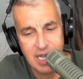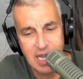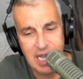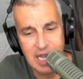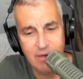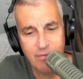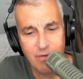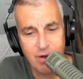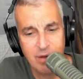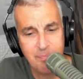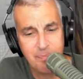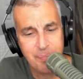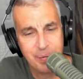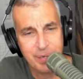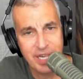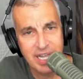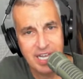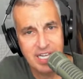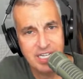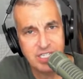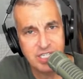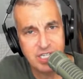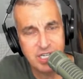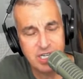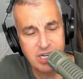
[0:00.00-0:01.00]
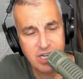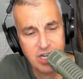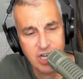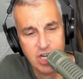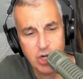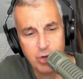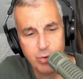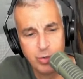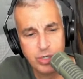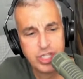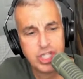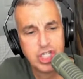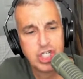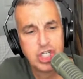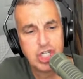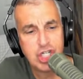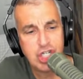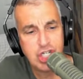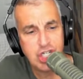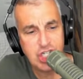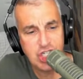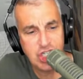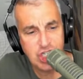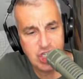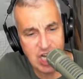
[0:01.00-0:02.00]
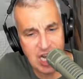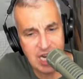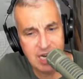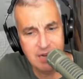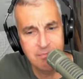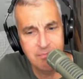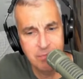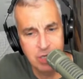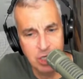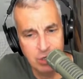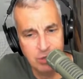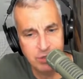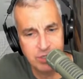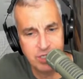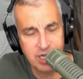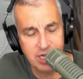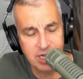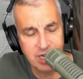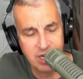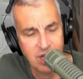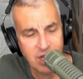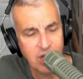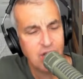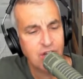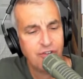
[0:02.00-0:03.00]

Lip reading: and replace it with shit music.